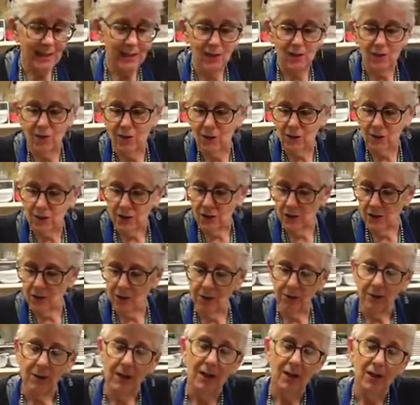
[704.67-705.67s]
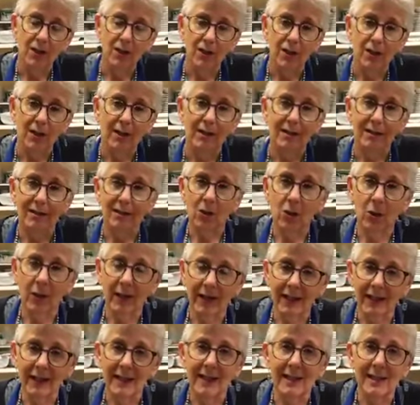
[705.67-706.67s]
are my ideas for 2
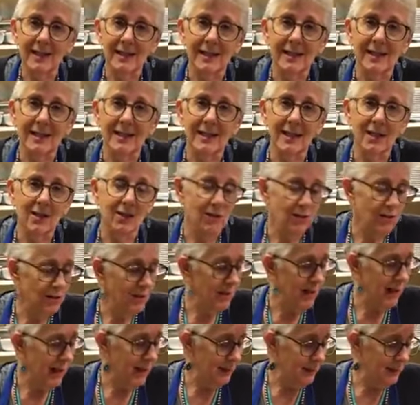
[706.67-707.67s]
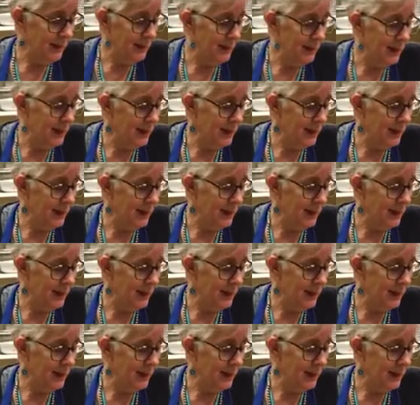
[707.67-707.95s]
quick and easy dinners: